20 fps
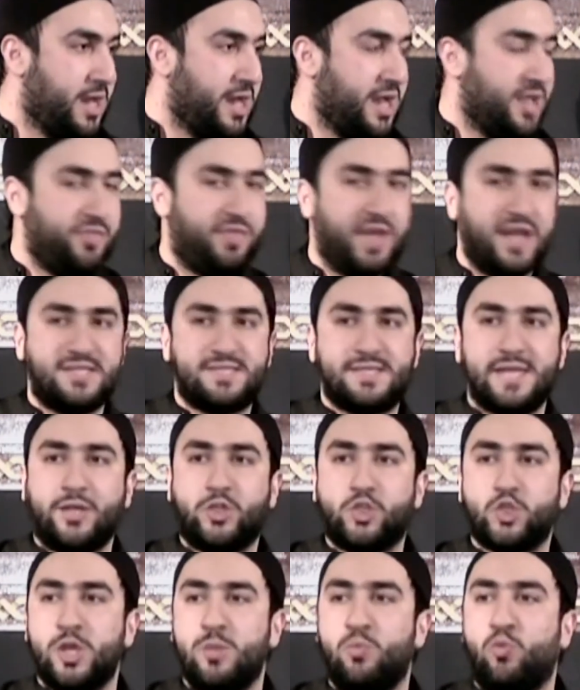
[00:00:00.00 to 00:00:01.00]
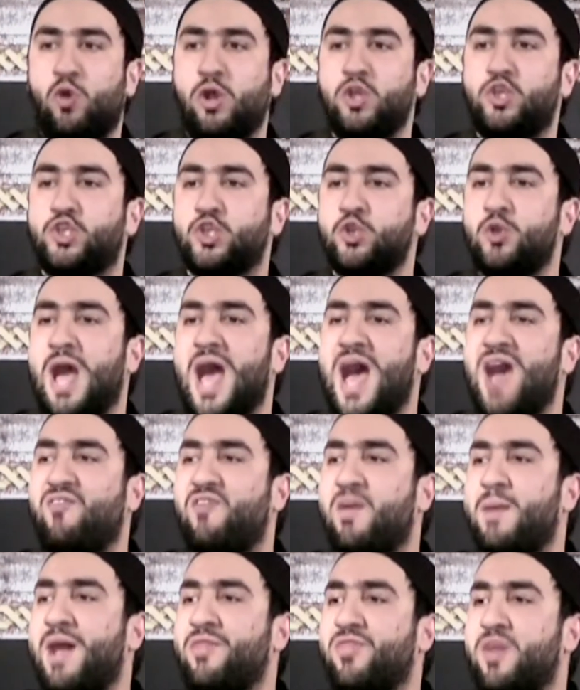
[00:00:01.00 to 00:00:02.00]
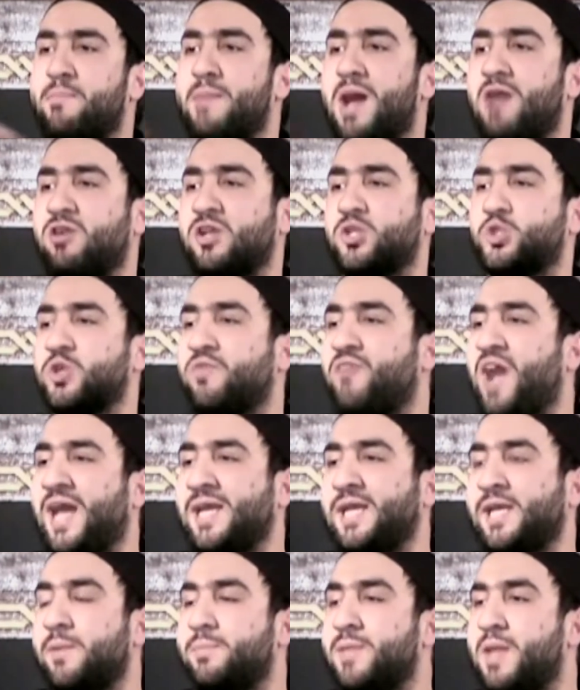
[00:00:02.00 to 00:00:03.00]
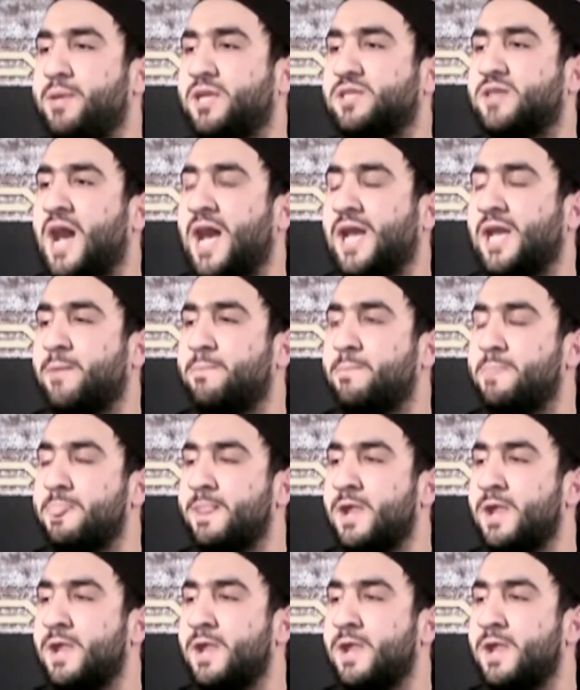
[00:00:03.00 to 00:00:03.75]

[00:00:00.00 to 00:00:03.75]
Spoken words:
They said to him, what do you have about the merits of Ali ibn Abi Talib?